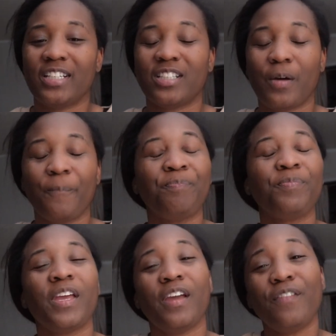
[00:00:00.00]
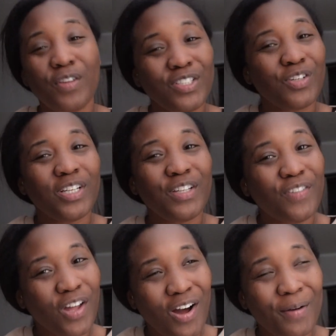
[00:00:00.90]
So if you enjoyed the
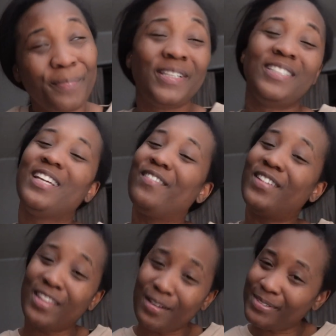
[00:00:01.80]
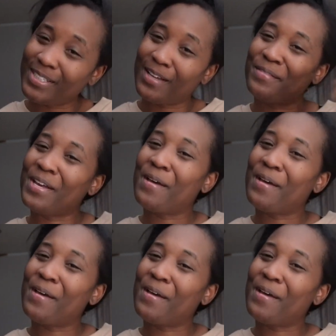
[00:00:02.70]
vlog, please give it a thumbs up.